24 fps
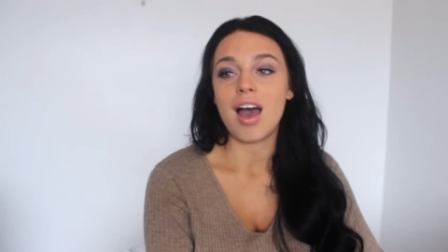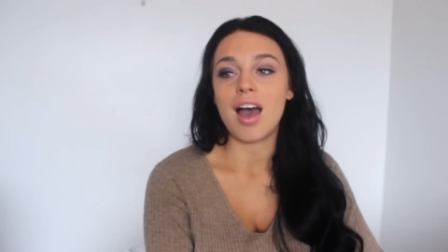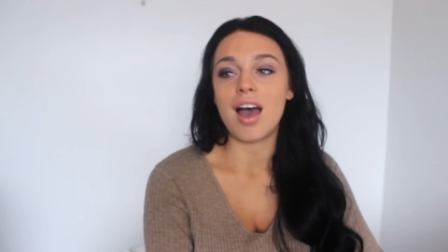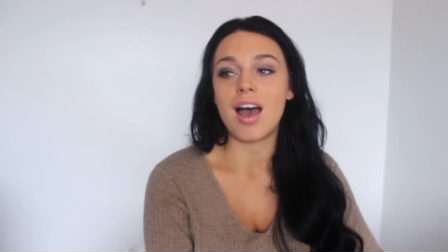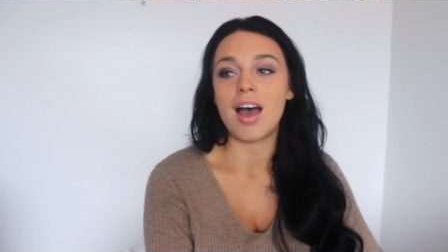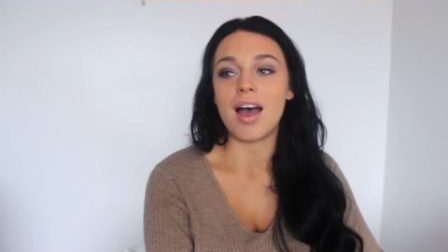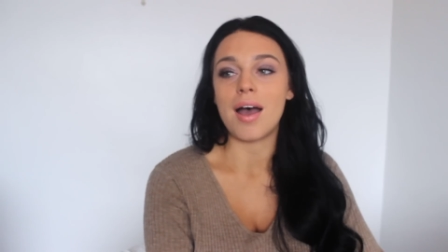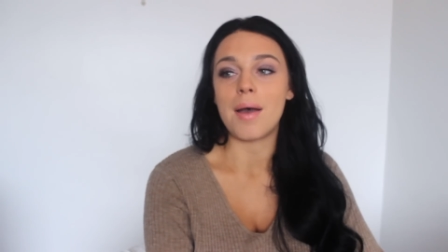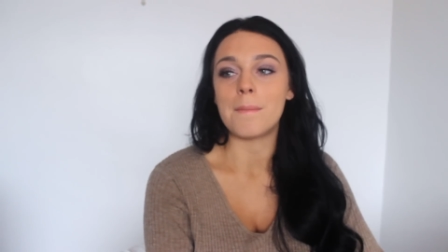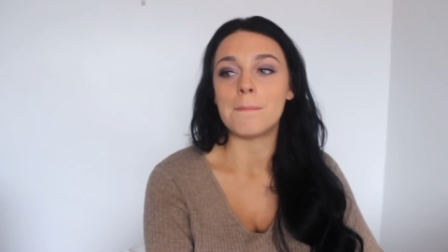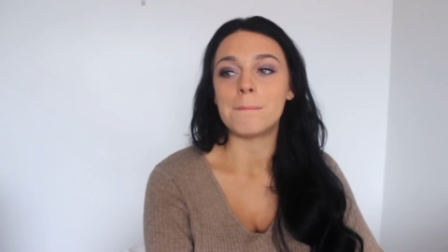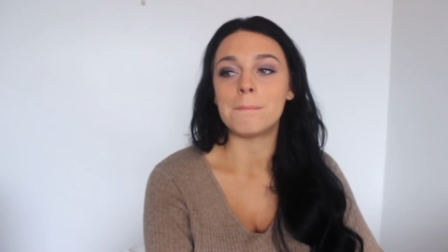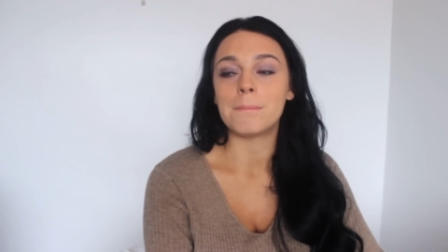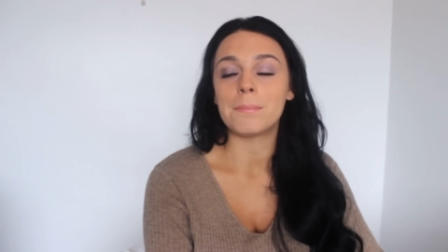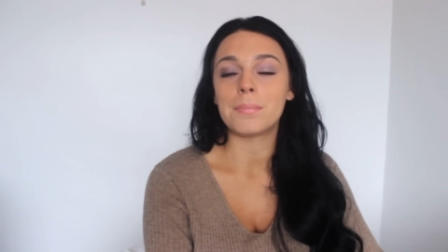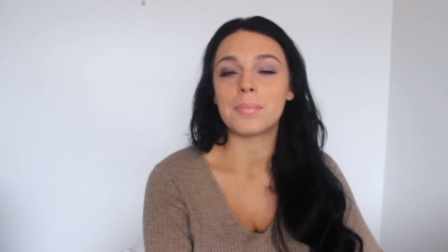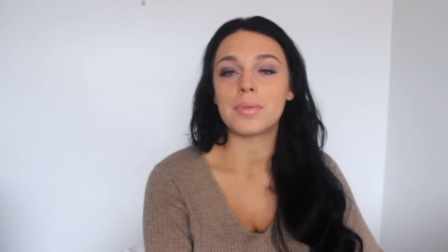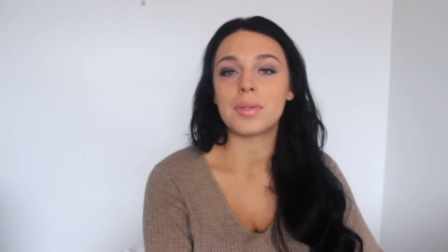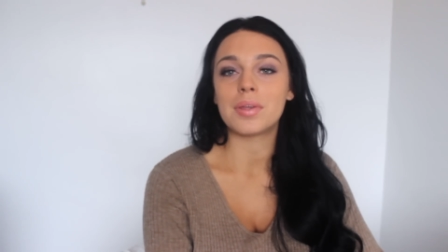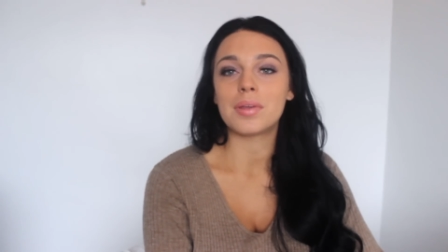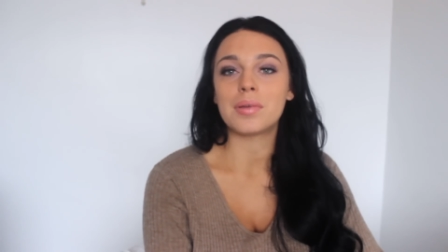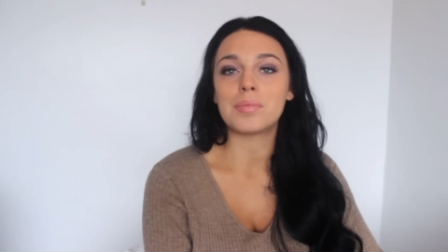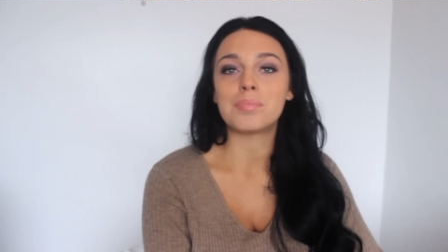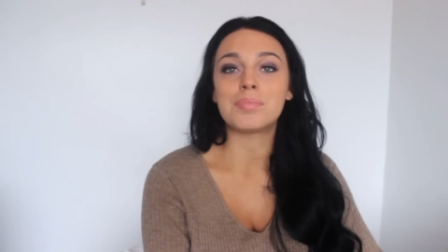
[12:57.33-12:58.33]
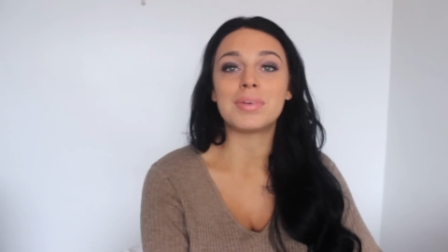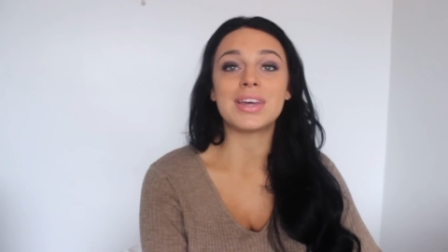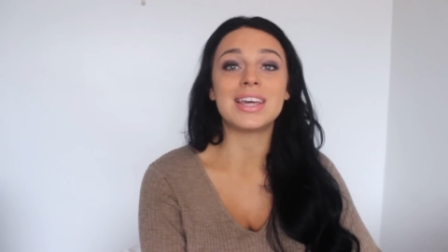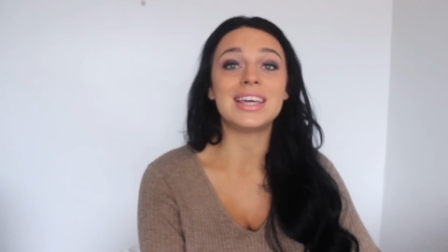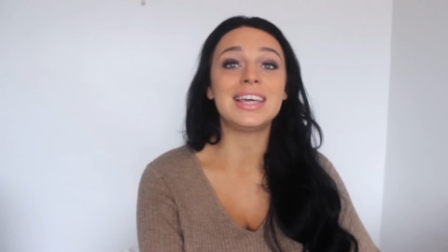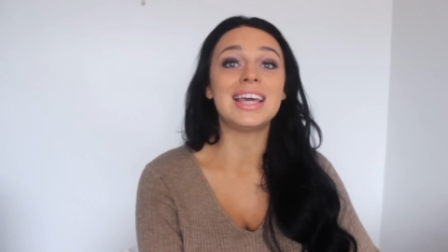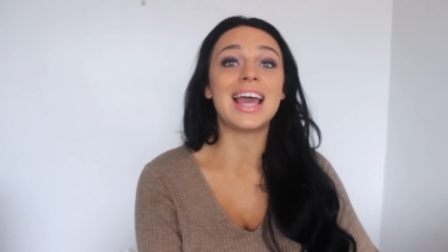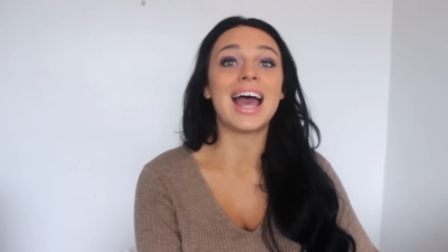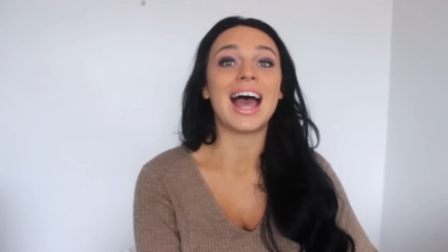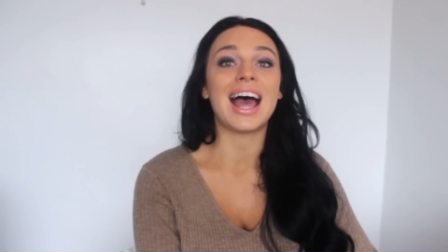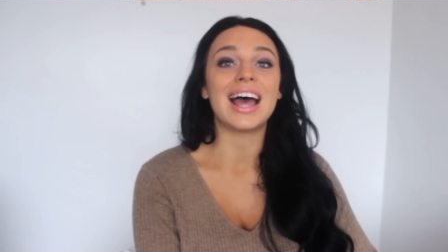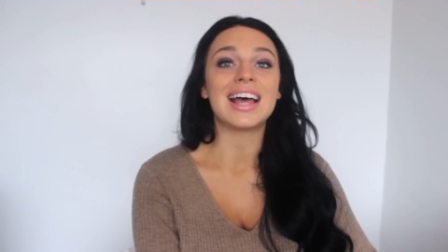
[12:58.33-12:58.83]
Um, but
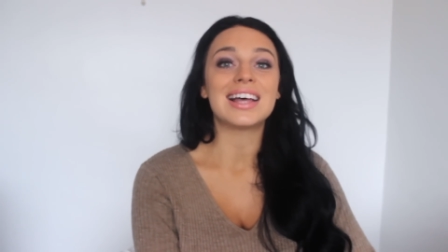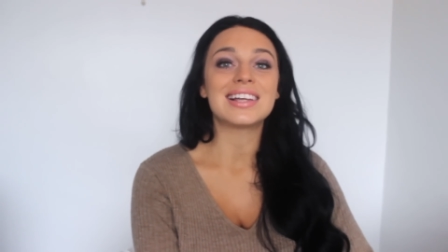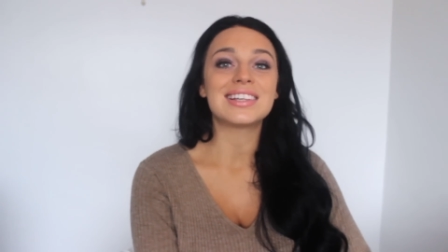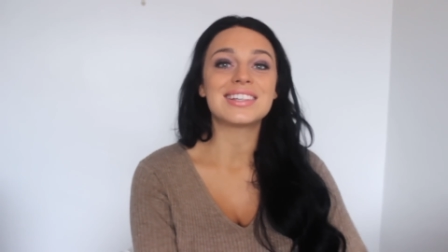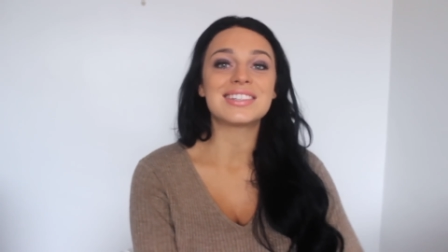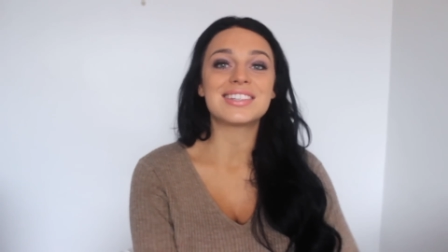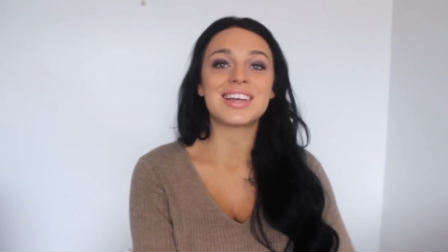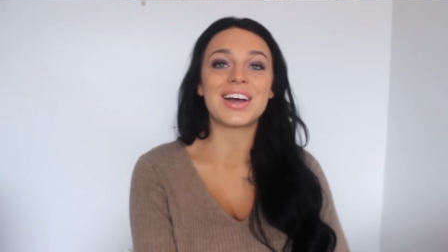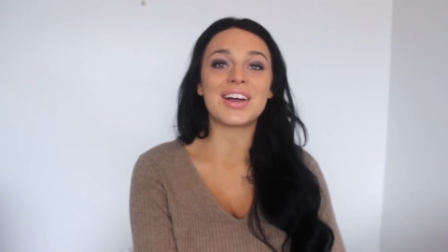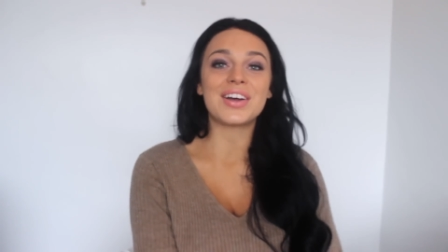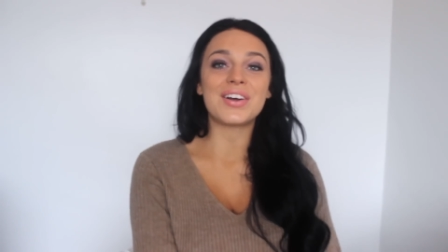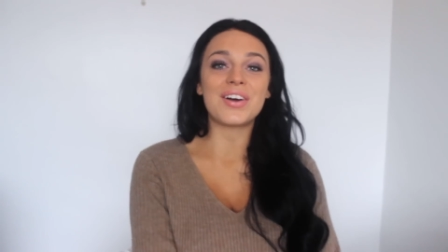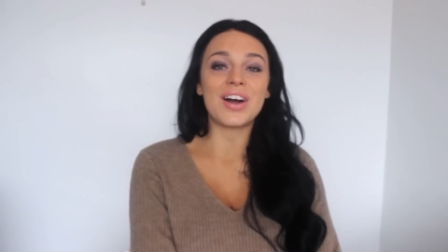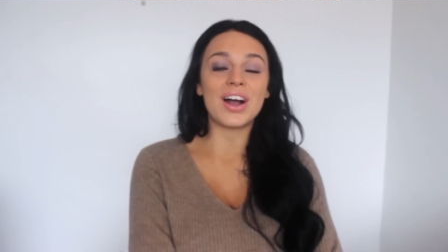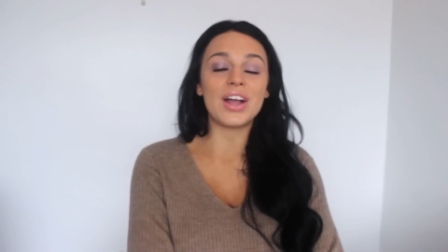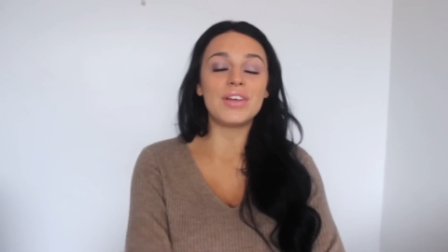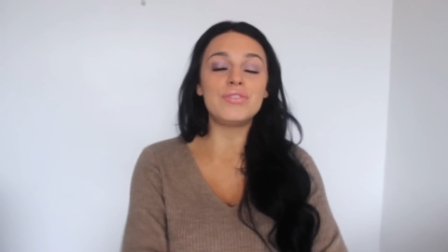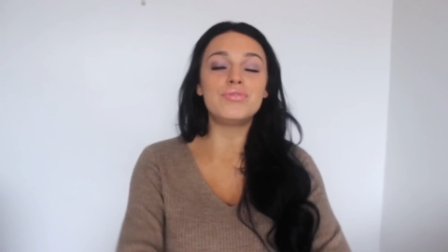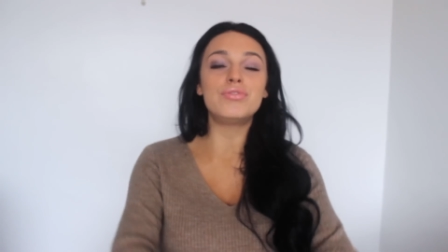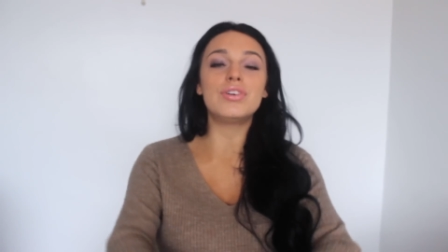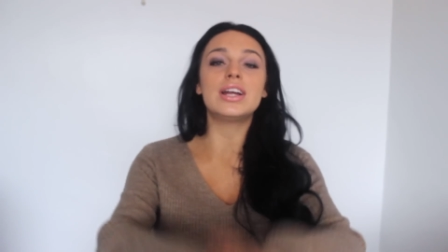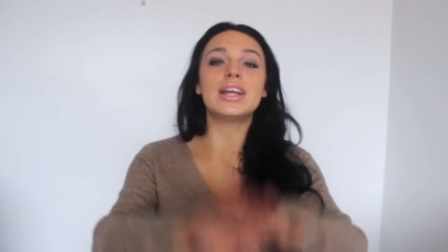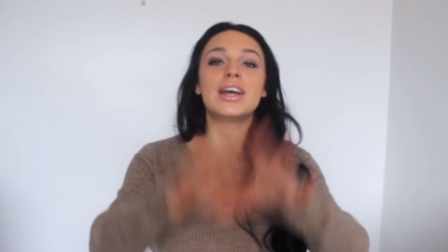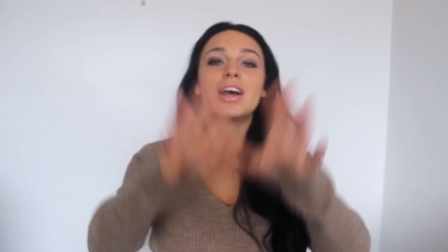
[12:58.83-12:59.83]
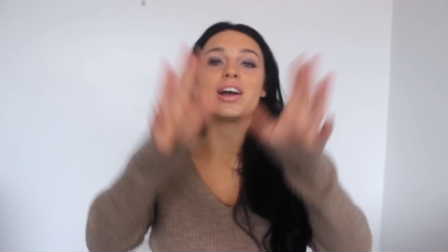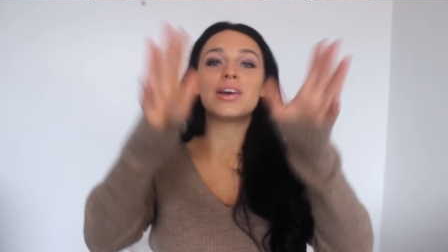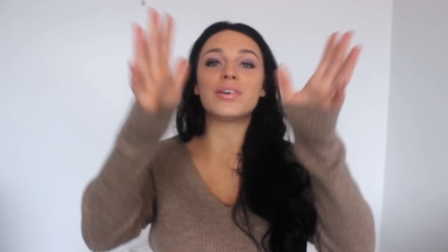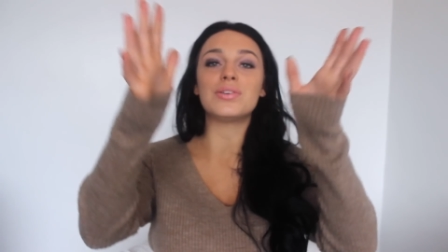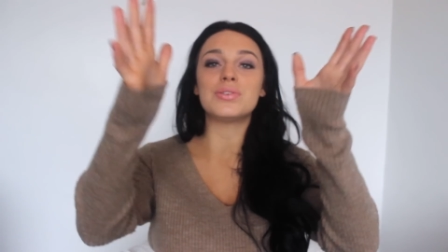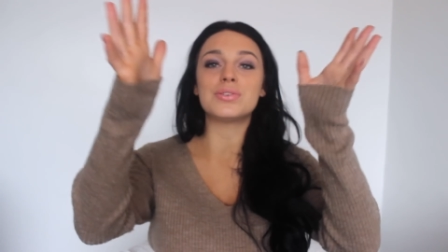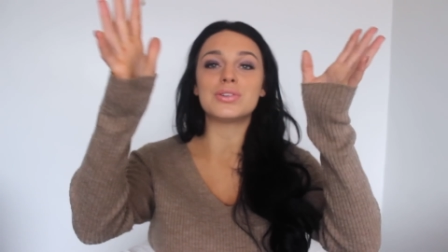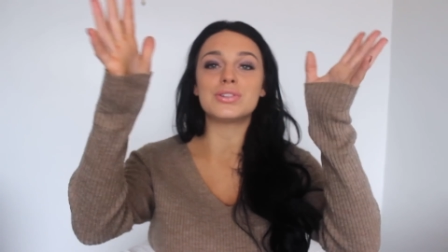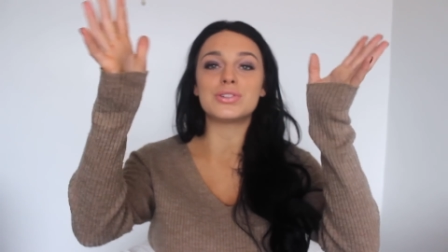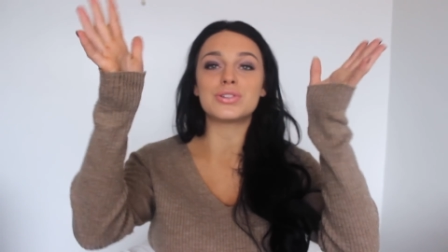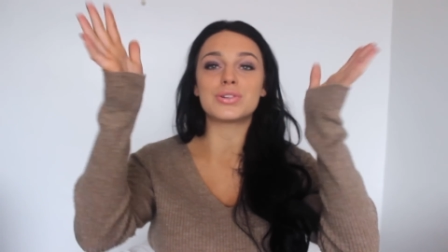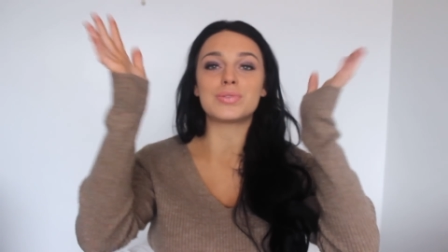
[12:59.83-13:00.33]
yeah, so I really
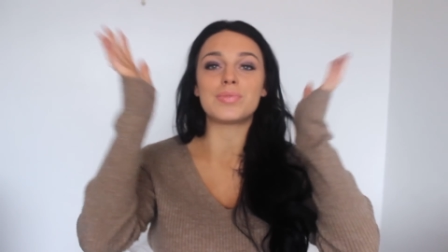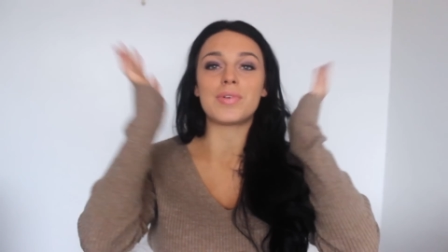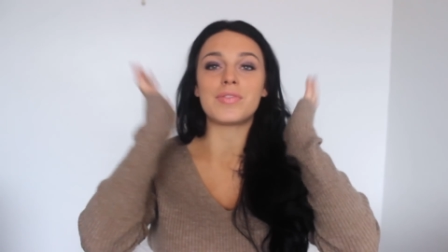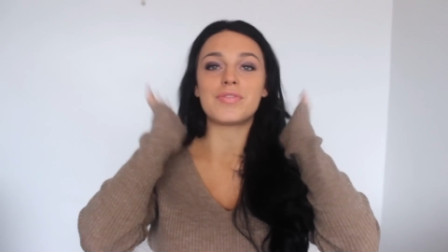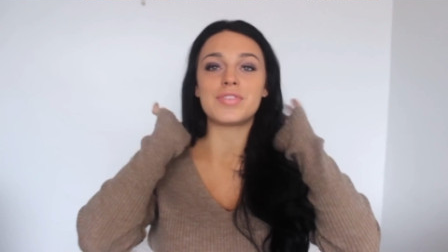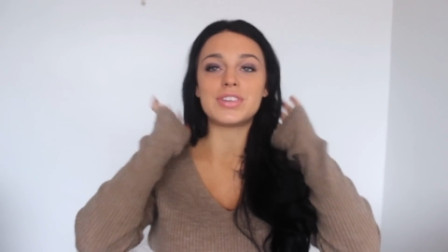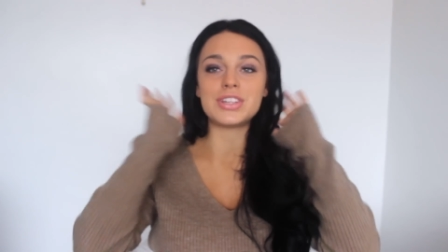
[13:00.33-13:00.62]
hope you enjoyed my